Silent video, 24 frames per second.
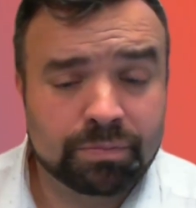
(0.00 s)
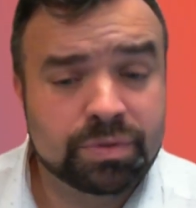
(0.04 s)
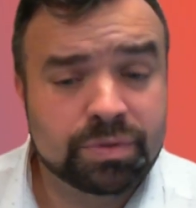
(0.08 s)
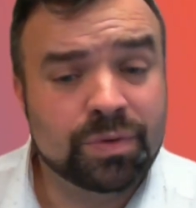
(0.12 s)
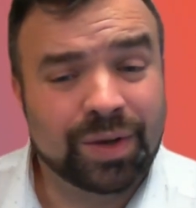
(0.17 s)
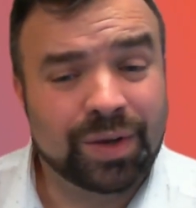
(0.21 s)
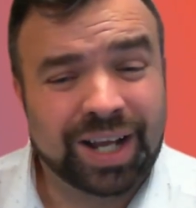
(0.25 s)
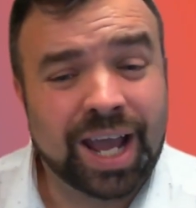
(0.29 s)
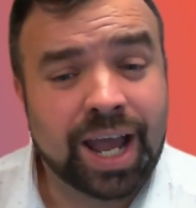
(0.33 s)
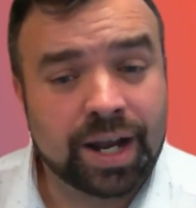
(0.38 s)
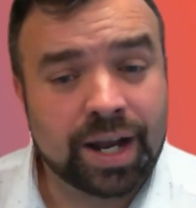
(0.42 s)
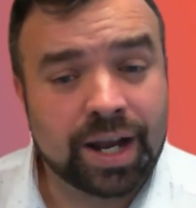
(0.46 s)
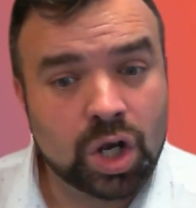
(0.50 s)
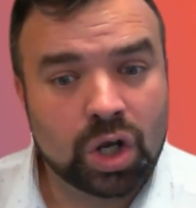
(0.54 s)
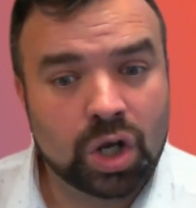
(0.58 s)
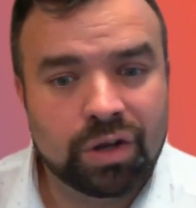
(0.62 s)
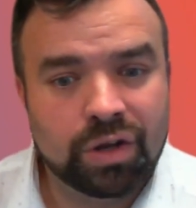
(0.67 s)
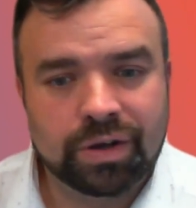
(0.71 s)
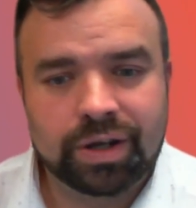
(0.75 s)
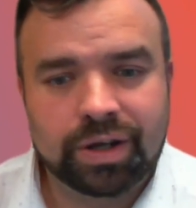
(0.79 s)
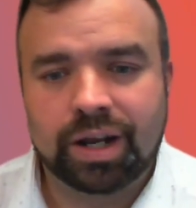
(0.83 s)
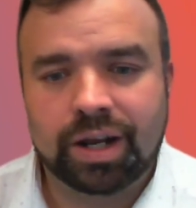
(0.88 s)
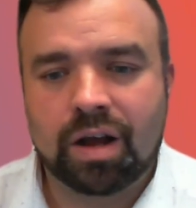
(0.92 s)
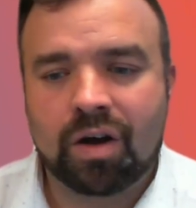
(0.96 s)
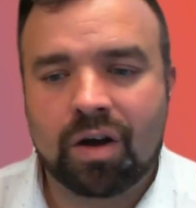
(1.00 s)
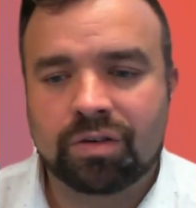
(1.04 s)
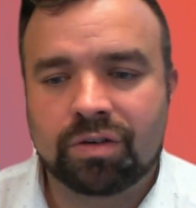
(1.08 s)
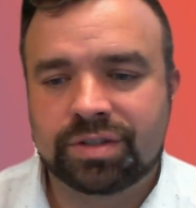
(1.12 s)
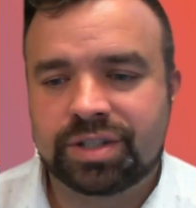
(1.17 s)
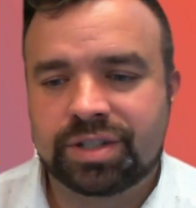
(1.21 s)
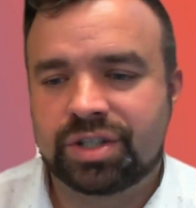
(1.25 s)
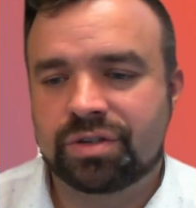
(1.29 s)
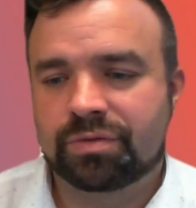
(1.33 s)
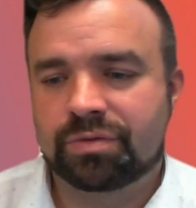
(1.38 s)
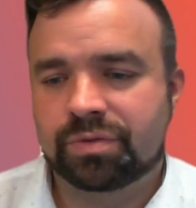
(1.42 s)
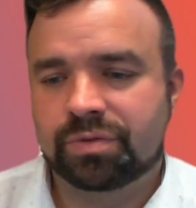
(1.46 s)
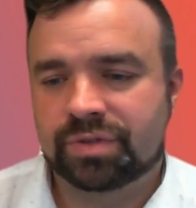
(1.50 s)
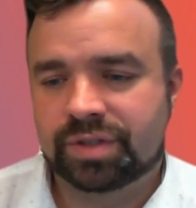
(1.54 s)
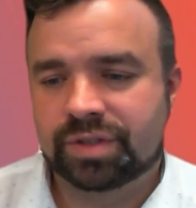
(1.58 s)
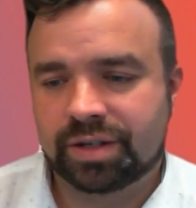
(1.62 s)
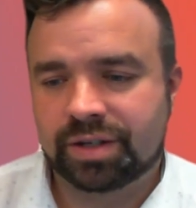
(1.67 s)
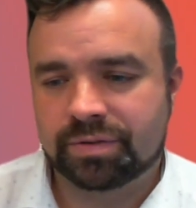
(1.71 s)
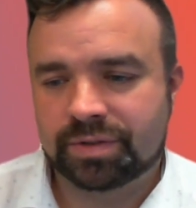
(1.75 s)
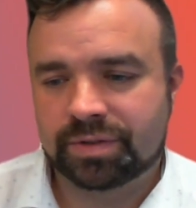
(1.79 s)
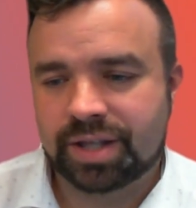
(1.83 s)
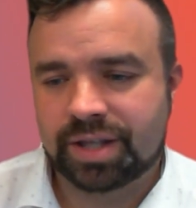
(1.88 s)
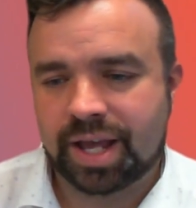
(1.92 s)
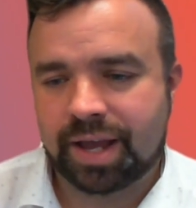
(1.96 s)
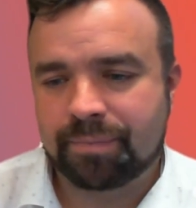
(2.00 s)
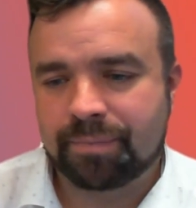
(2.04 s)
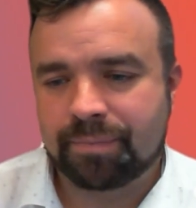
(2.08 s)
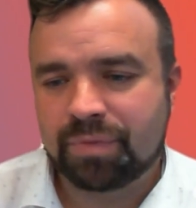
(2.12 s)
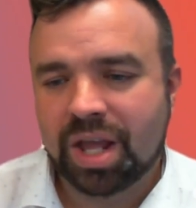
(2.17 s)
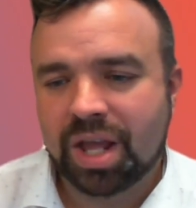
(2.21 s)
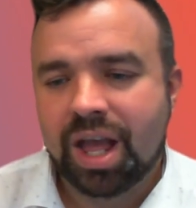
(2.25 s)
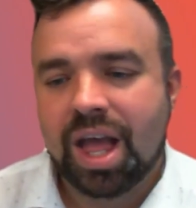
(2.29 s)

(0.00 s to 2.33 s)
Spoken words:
So again, looking at our digital skills there.